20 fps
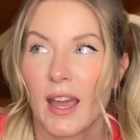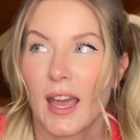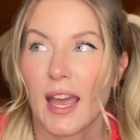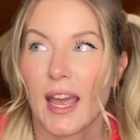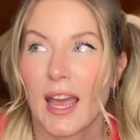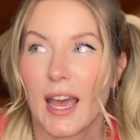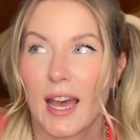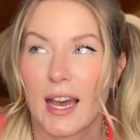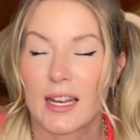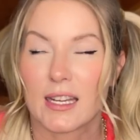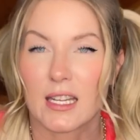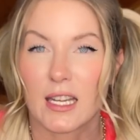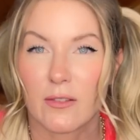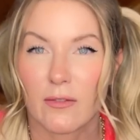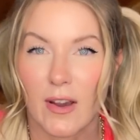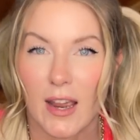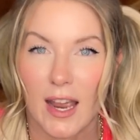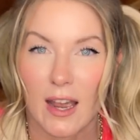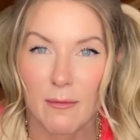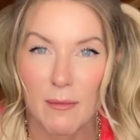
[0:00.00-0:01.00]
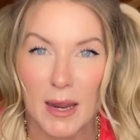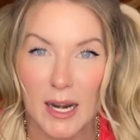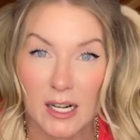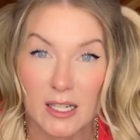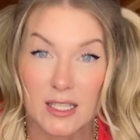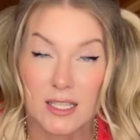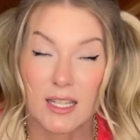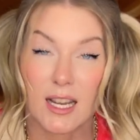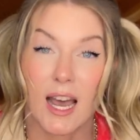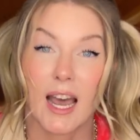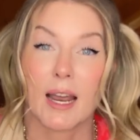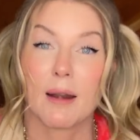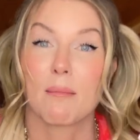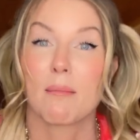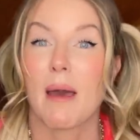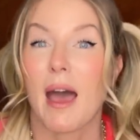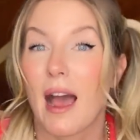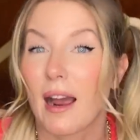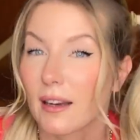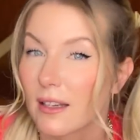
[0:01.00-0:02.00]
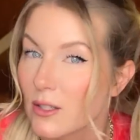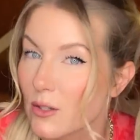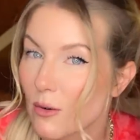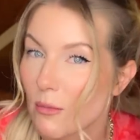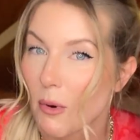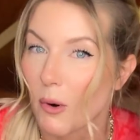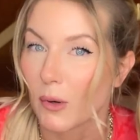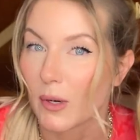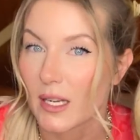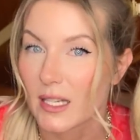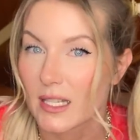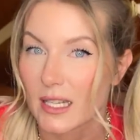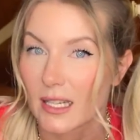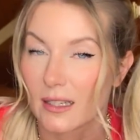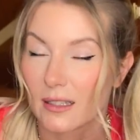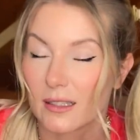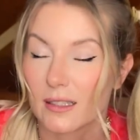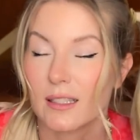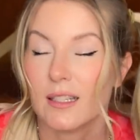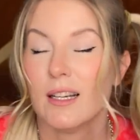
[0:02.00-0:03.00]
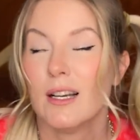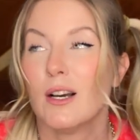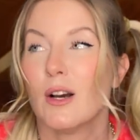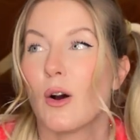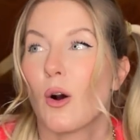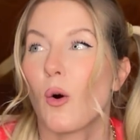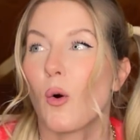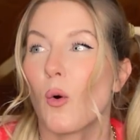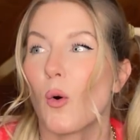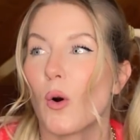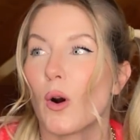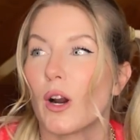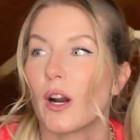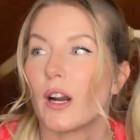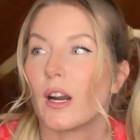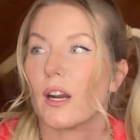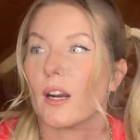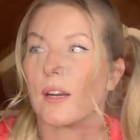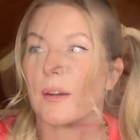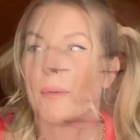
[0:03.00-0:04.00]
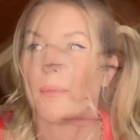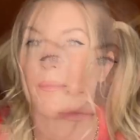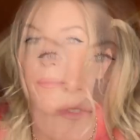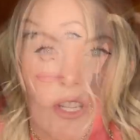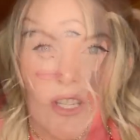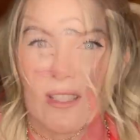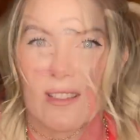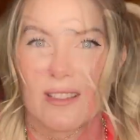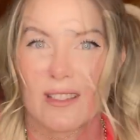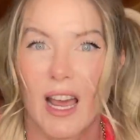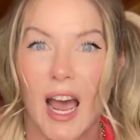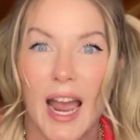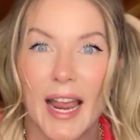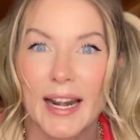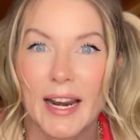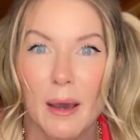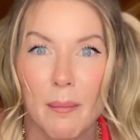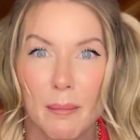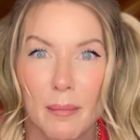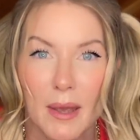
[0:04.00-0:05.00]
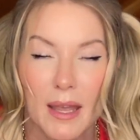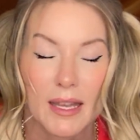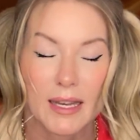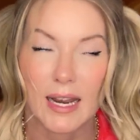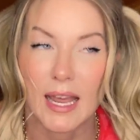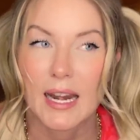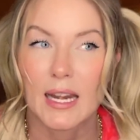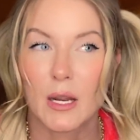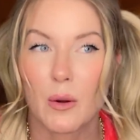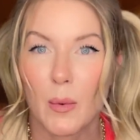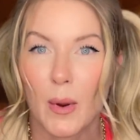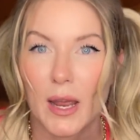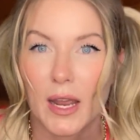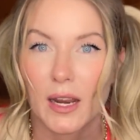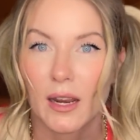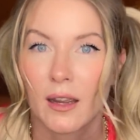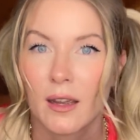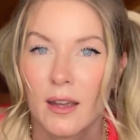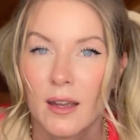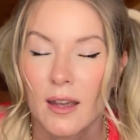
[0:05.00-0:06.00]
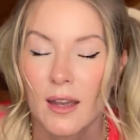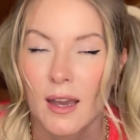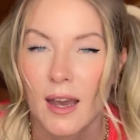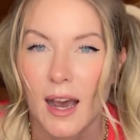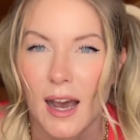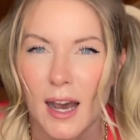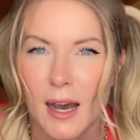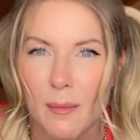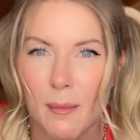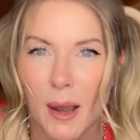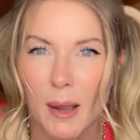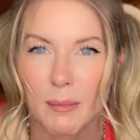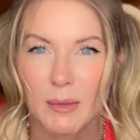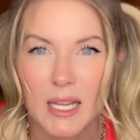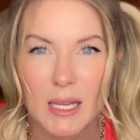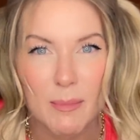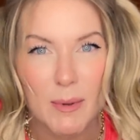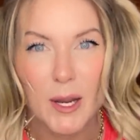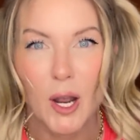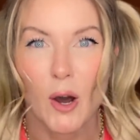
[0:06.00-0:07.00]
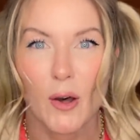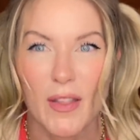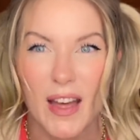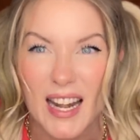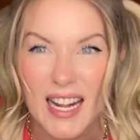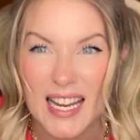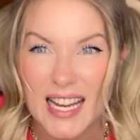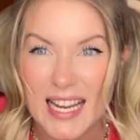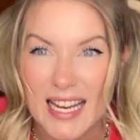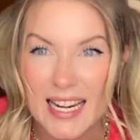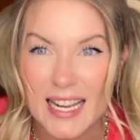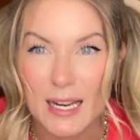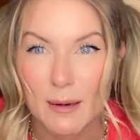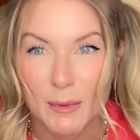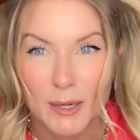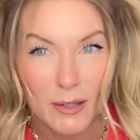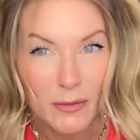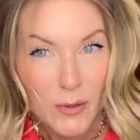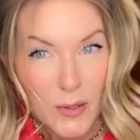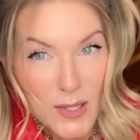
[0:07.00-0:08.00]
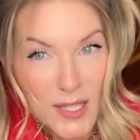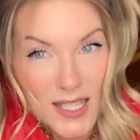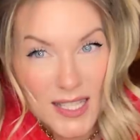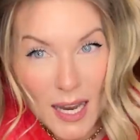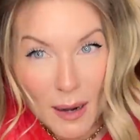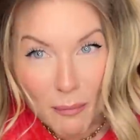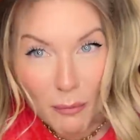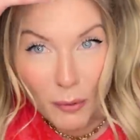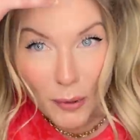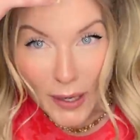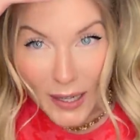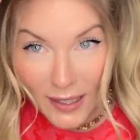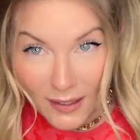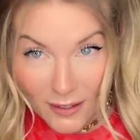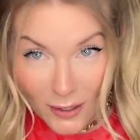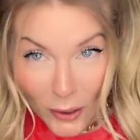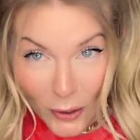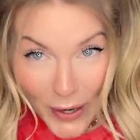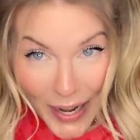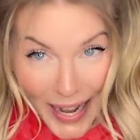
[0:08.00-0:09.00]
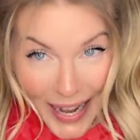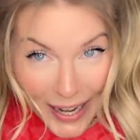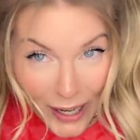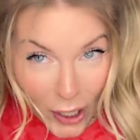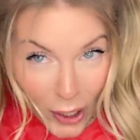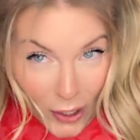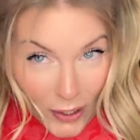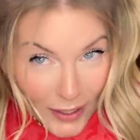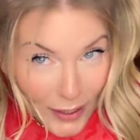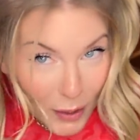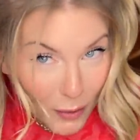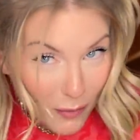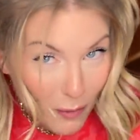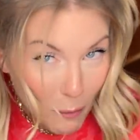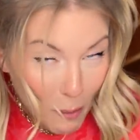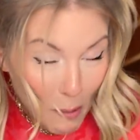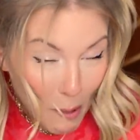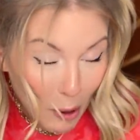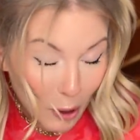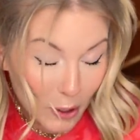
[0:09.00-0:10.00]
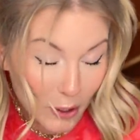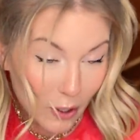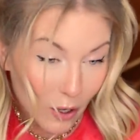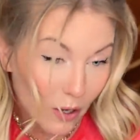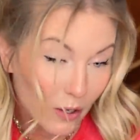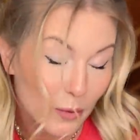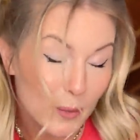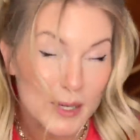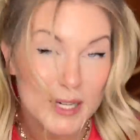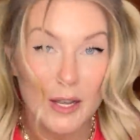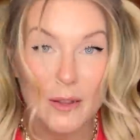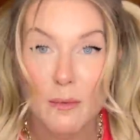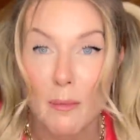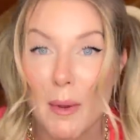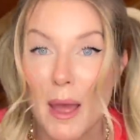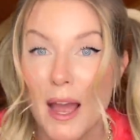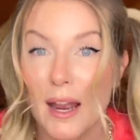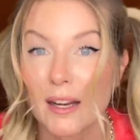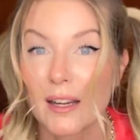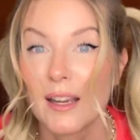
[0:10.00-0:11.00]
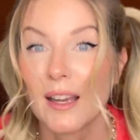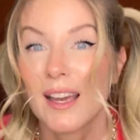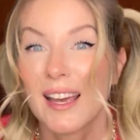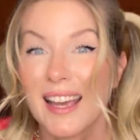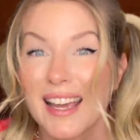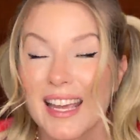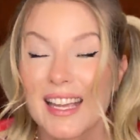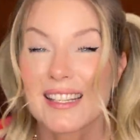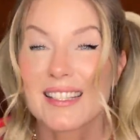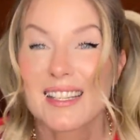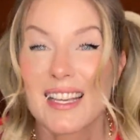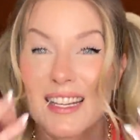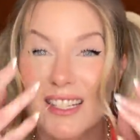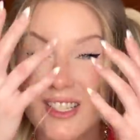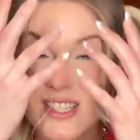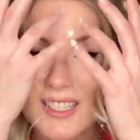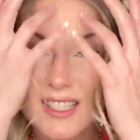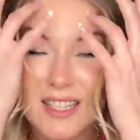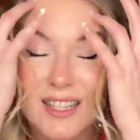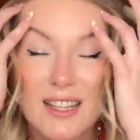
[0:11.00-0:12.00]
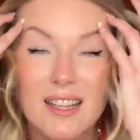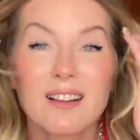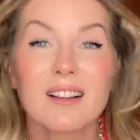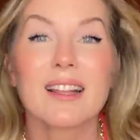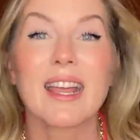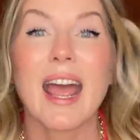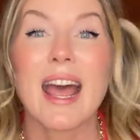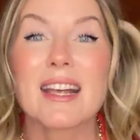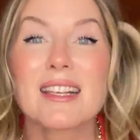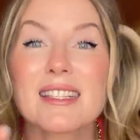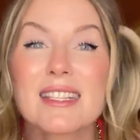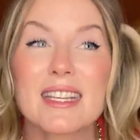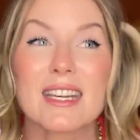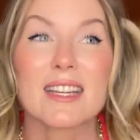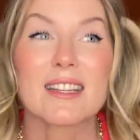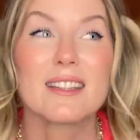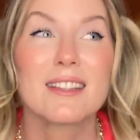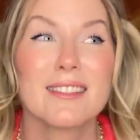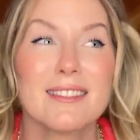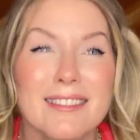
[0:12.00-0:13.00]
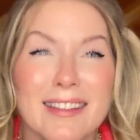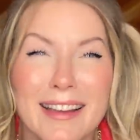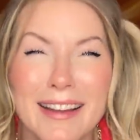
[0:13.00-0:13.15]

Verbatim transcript: And if I have my hair tied back into a ponytail or just tied up in any way, Um, I'm keeping all that heat in, but if you separate your hair, like if you have a part all the way down the back, it's like just a little gasket.